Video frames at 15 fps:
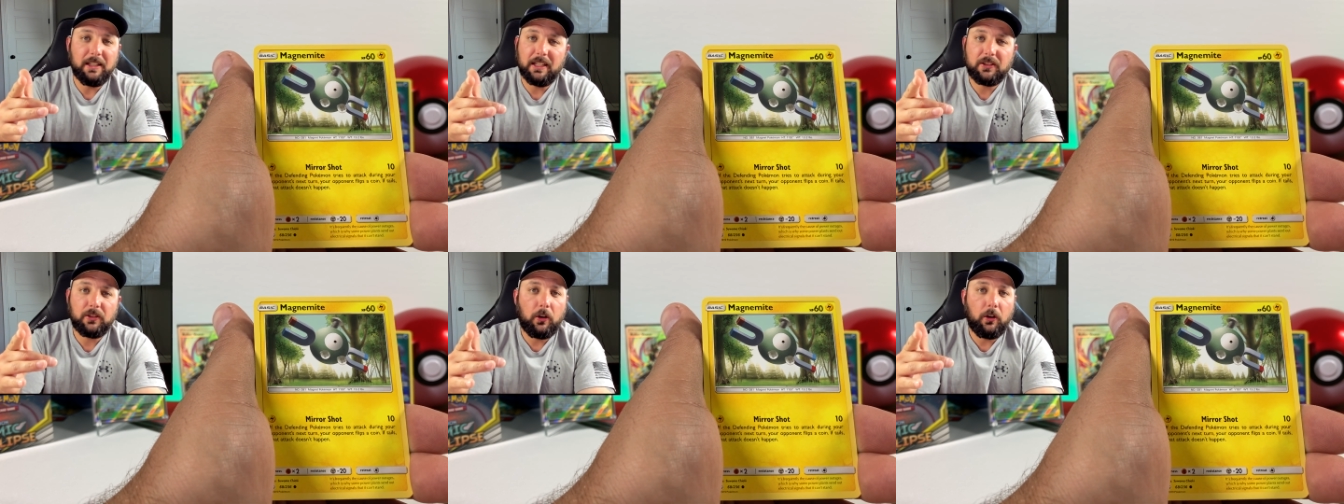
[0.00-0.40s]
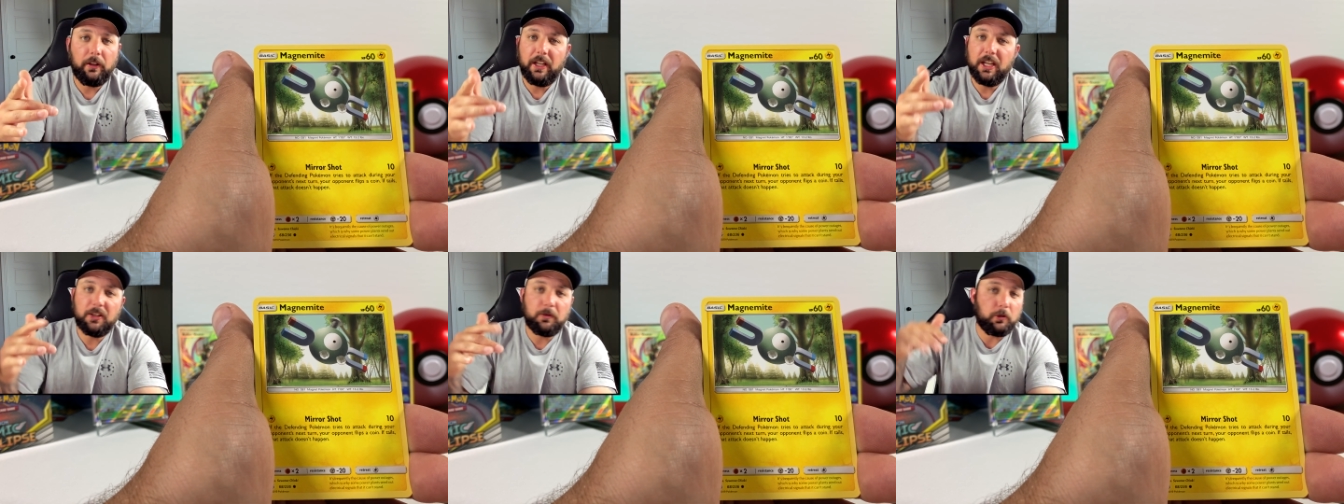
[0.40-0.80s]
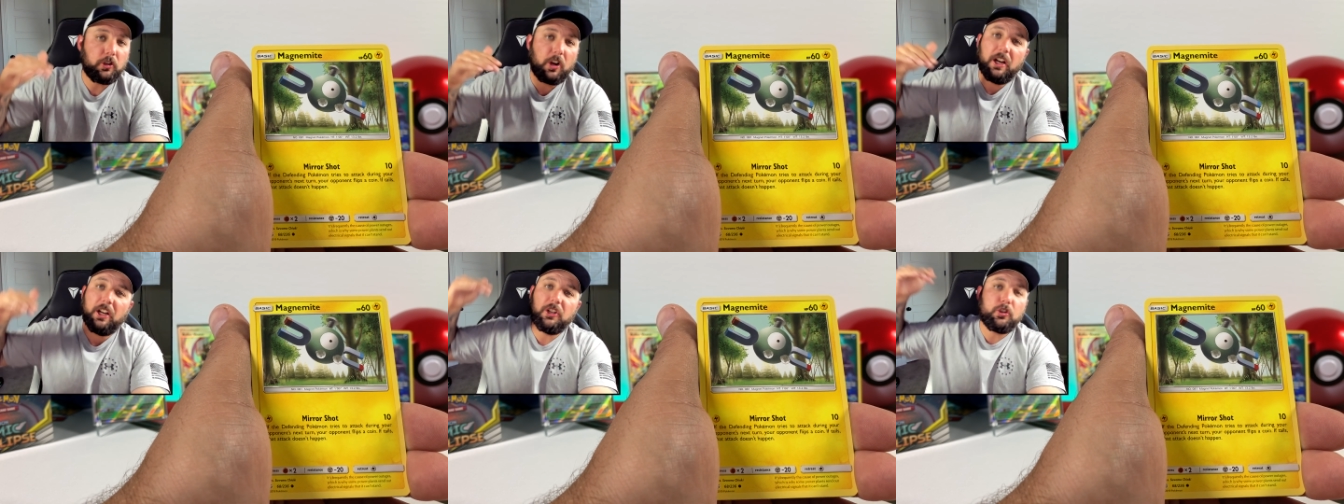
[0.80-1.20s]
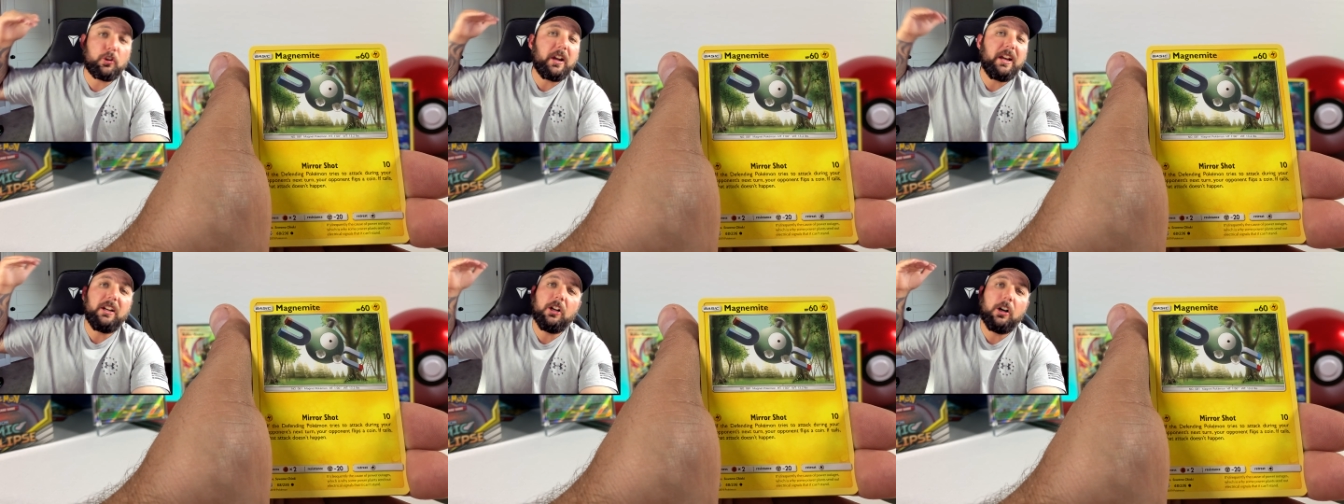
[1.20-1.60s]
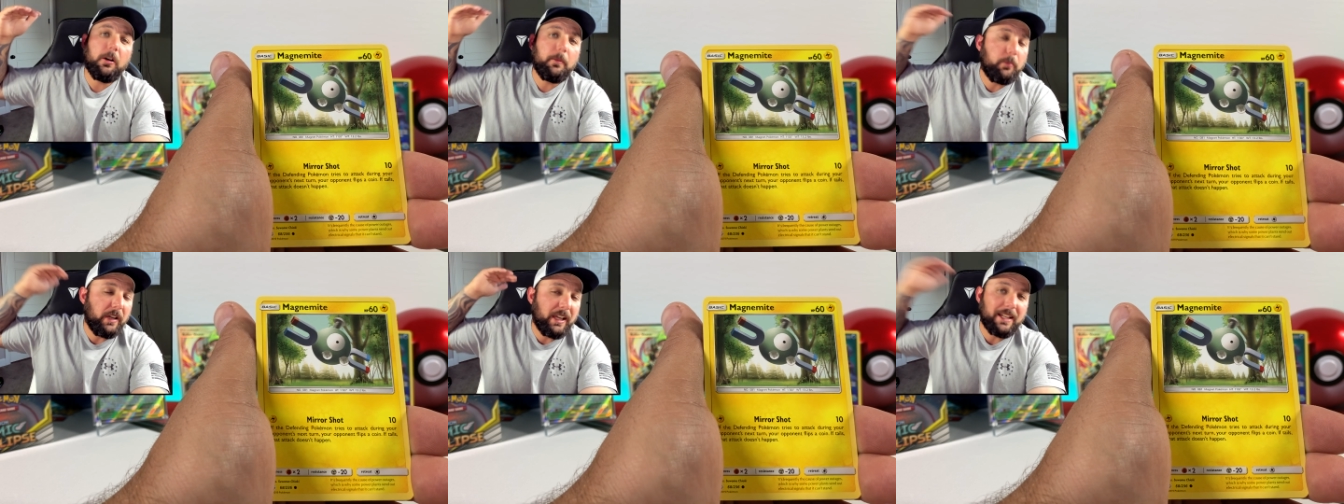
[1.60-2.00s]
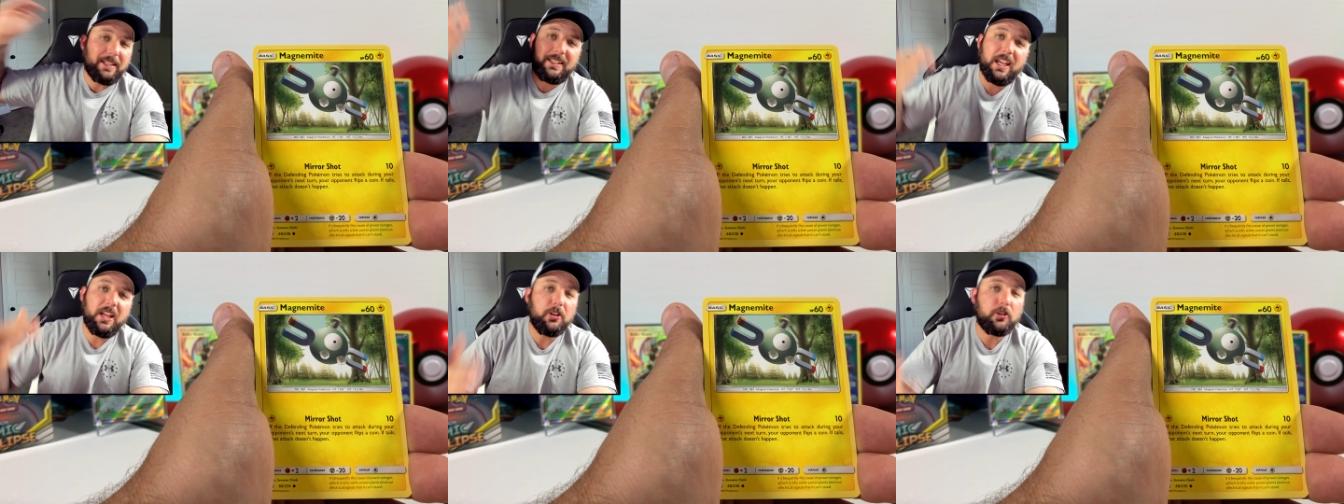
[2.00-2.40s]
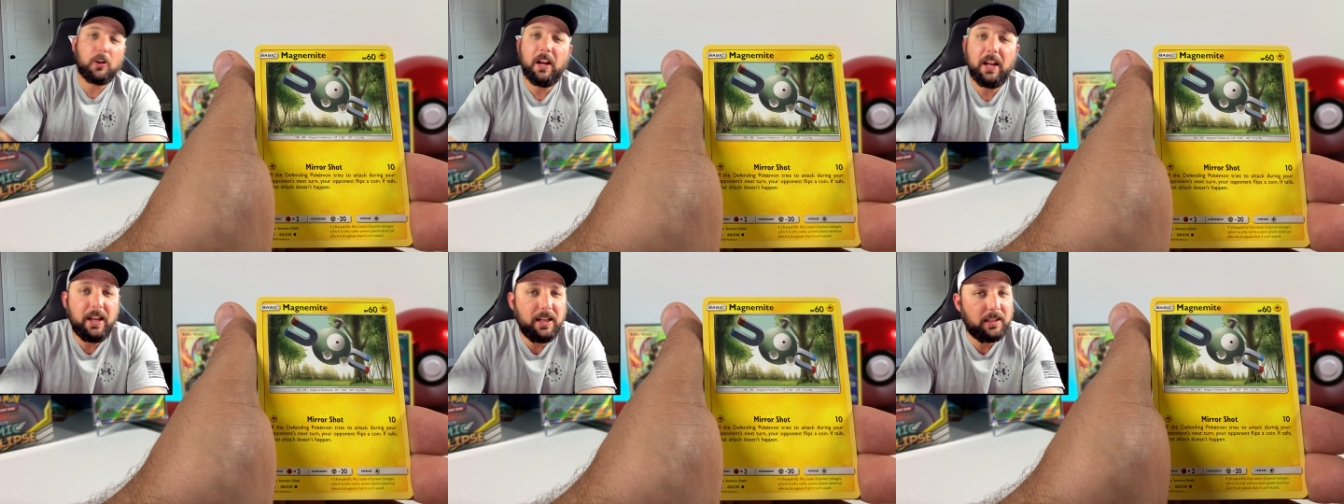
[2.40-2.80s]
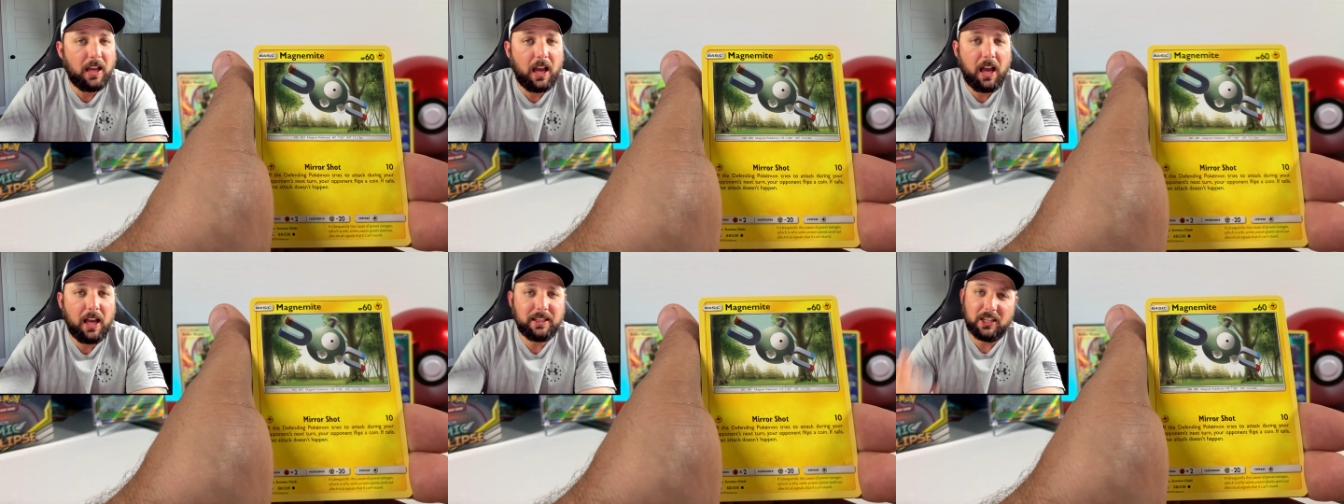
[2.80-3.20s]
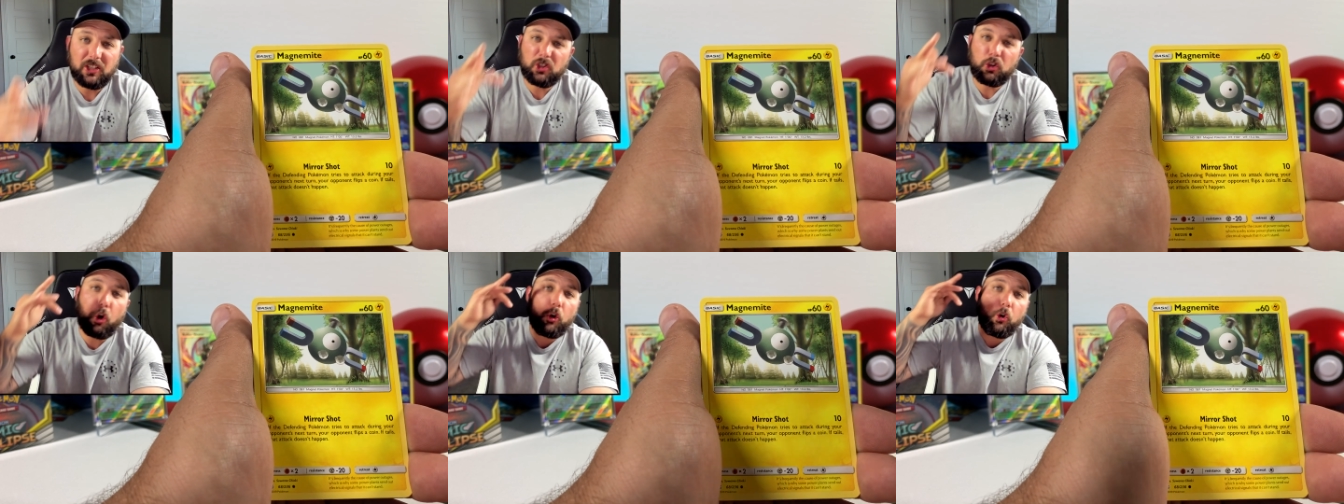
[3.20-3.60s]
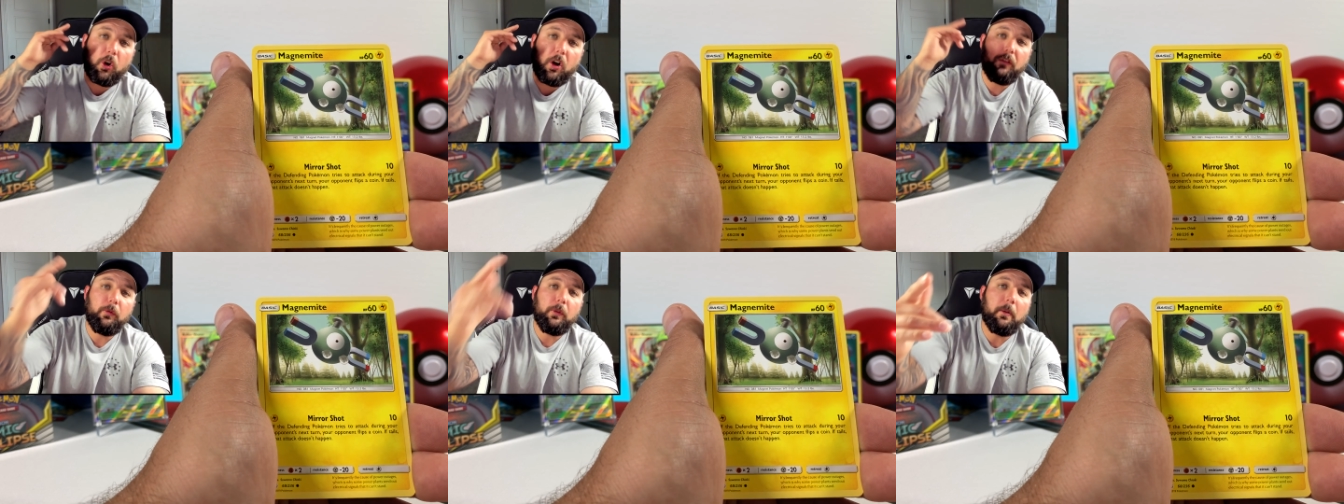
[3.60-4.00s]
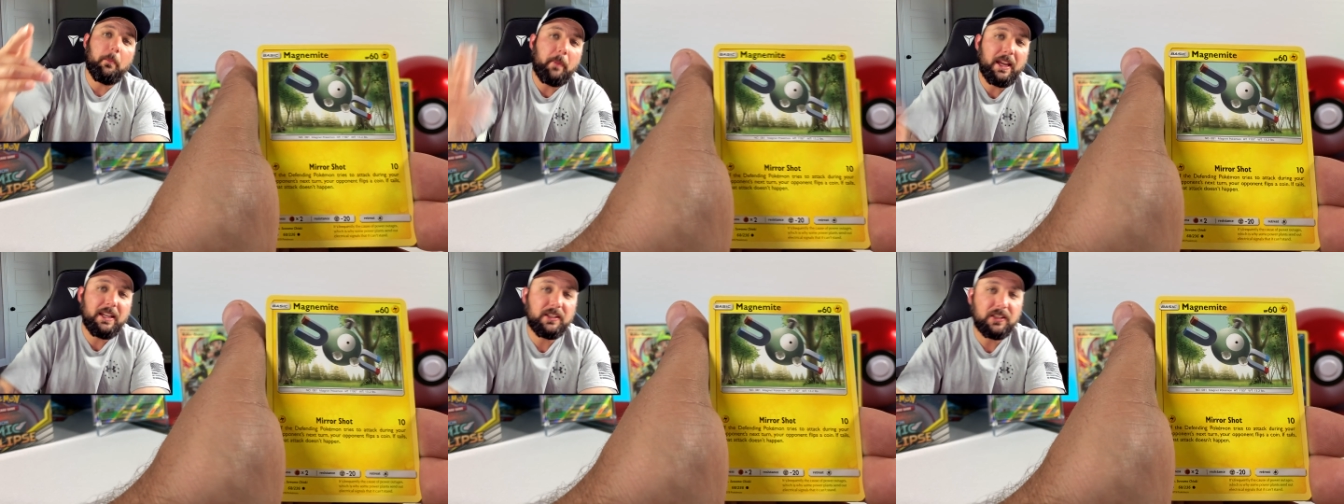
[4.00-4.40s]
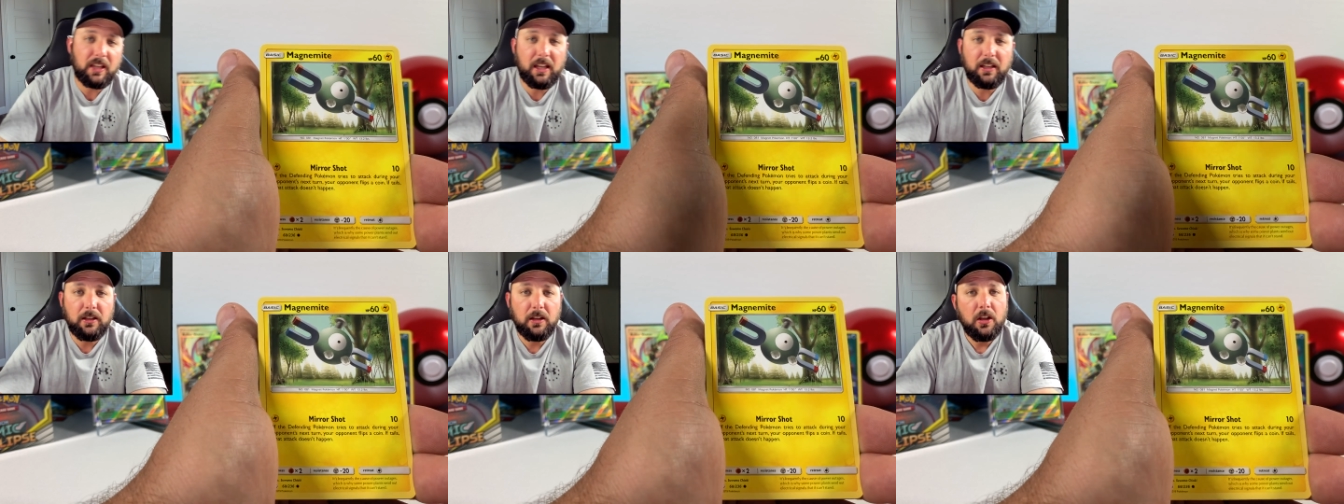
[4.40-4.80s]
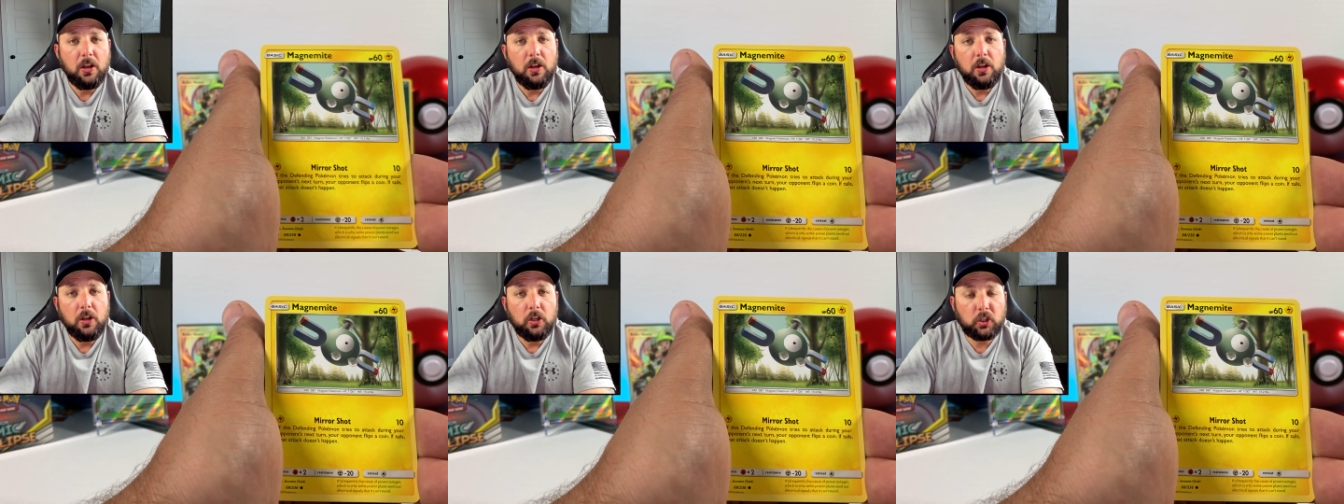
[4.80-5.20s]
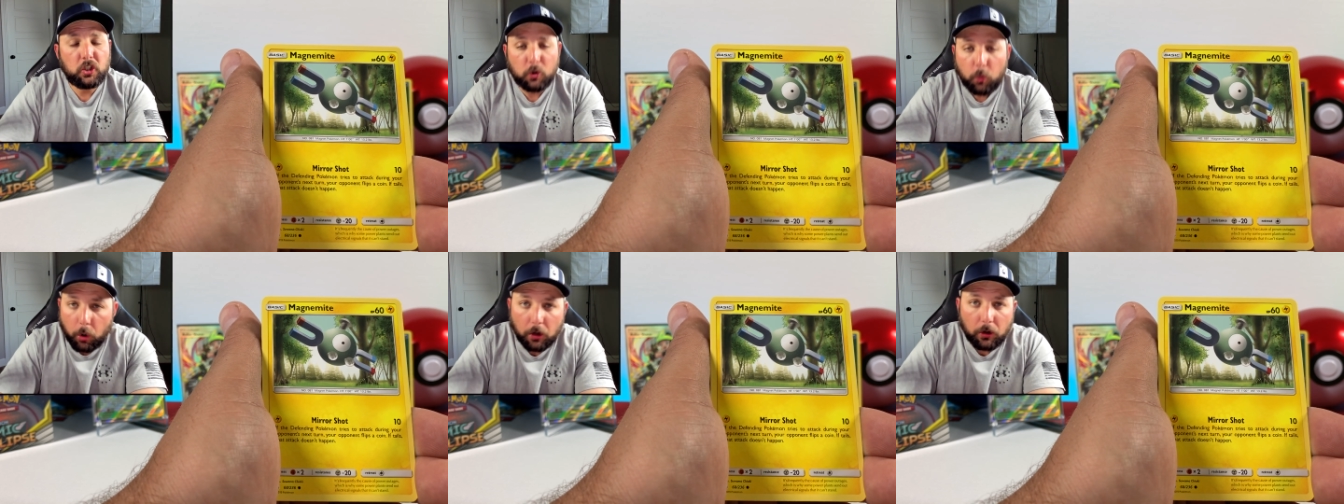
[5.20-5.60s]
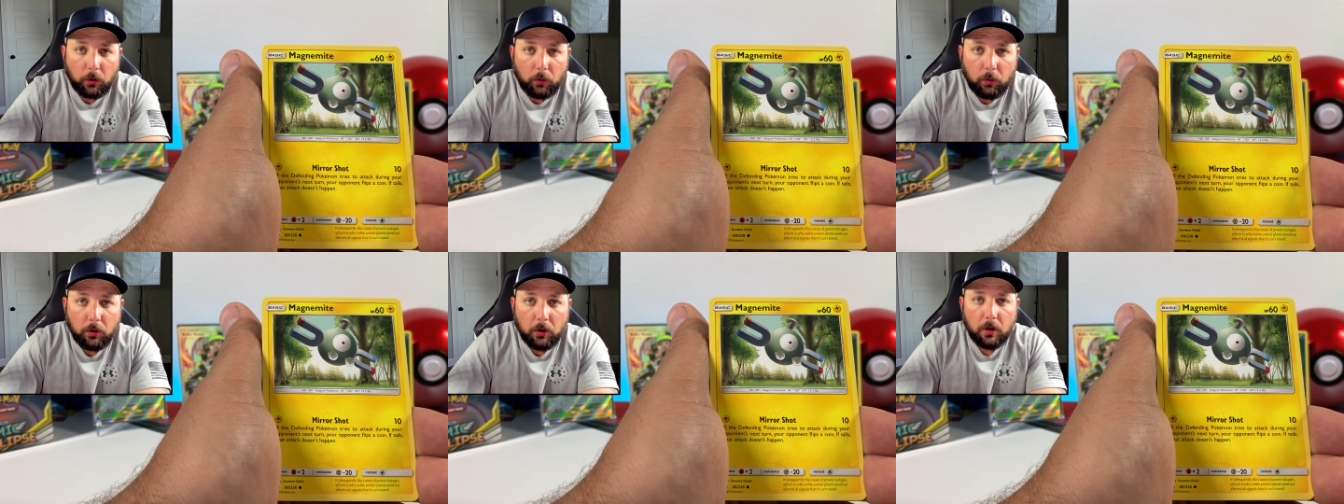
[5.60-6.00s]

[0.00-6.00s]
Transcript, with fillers: That's all it is. We're trying to trade up. We get 10 trades, guys. I started off with a base set Squirtle,